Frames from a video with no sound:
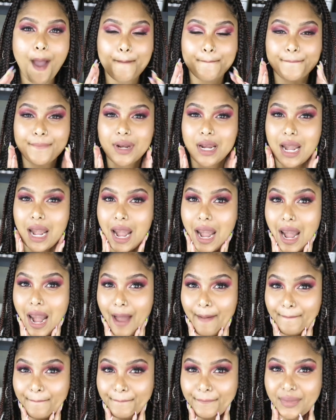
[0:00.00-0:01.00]

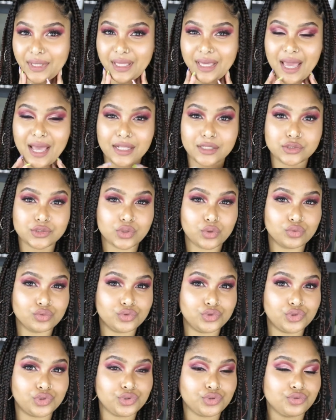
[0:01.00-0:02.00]
plumpy and so
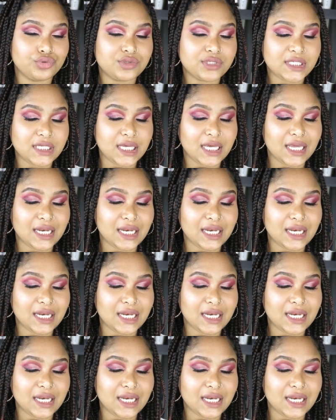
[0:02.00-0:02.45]
juicy.